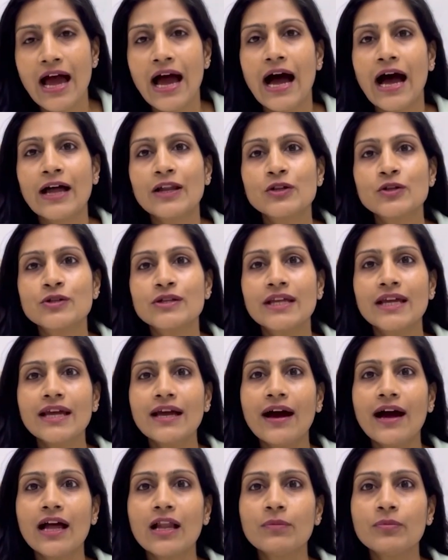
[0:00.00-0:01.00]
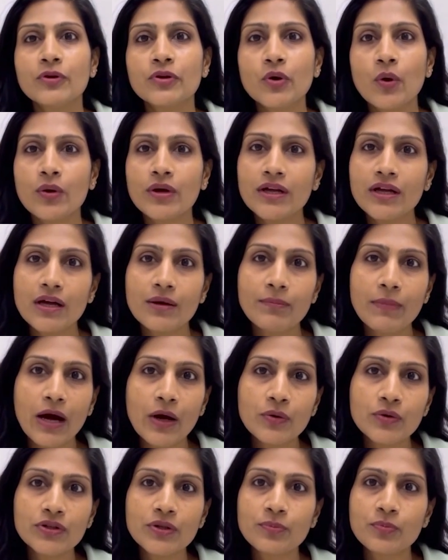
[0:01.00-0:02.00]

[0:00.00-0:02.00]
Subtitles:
and today I'll be talking about the